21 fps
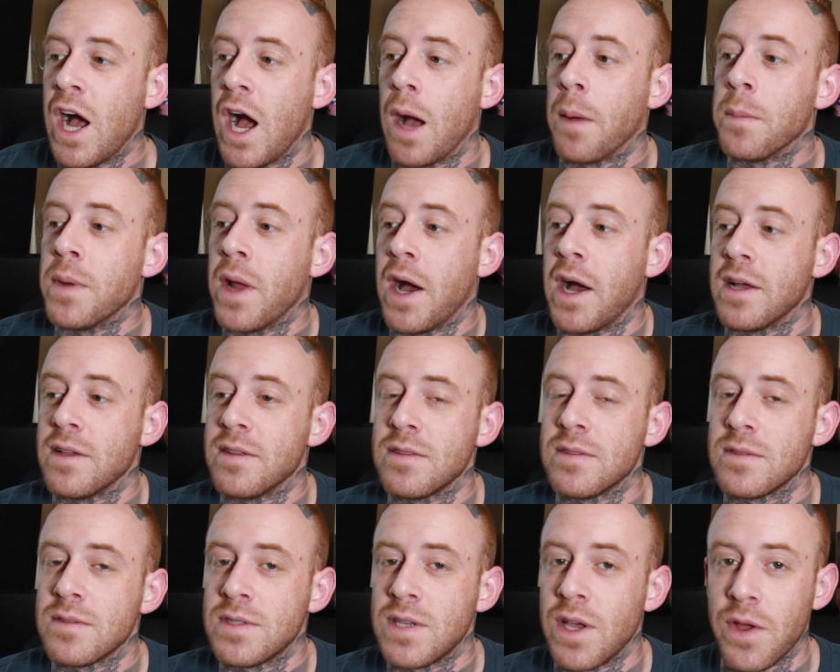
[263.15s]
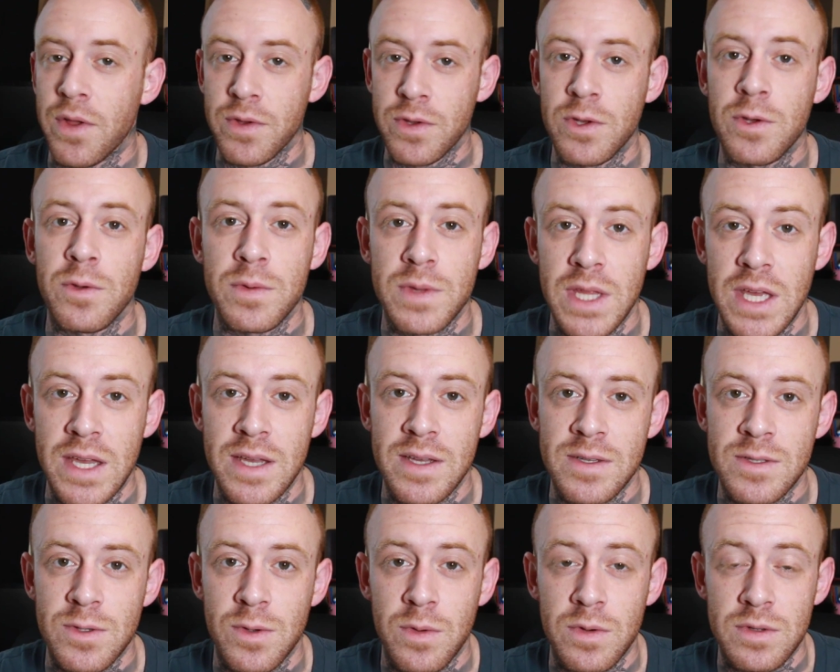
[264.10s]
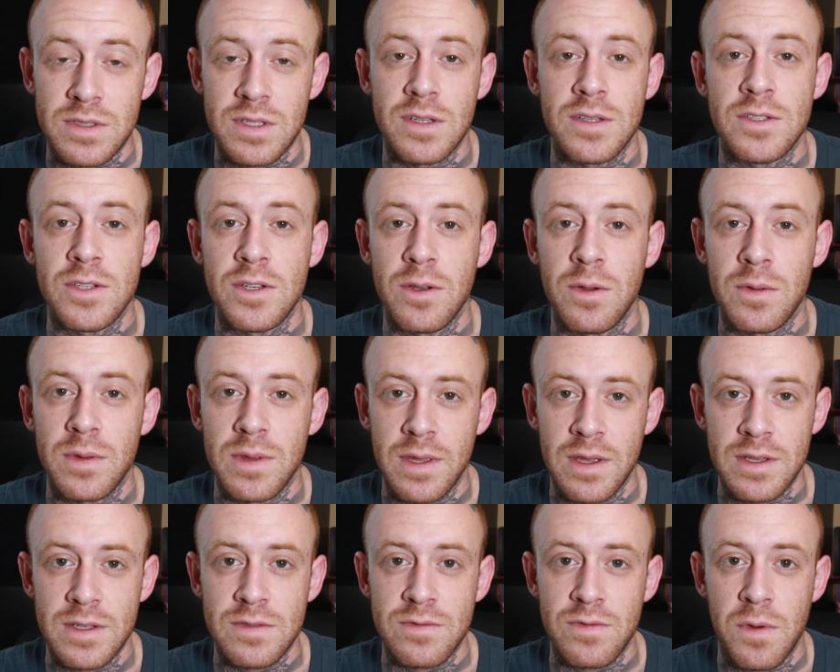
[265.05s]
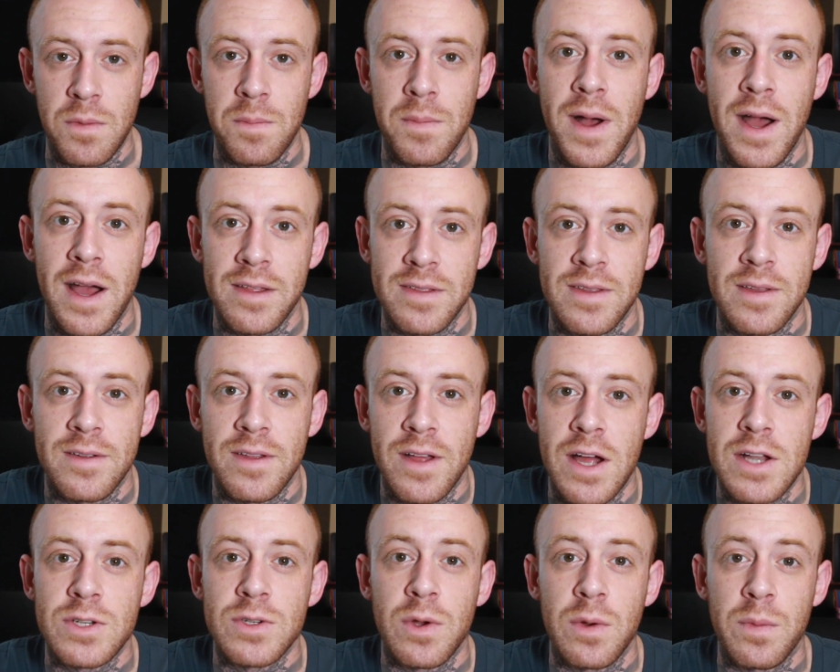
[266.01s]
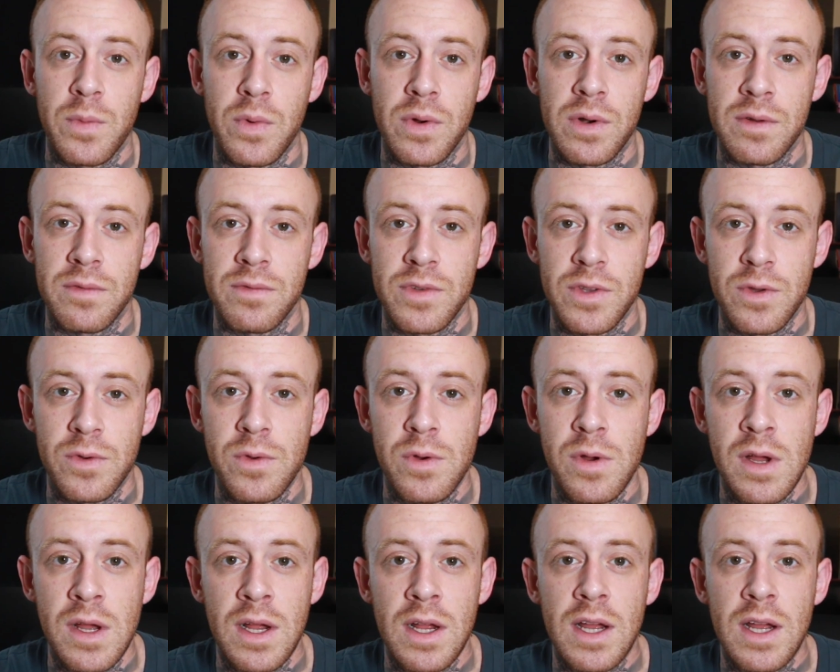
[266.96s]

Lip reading: I'm not telling you things or teaching you things from my theological point of view.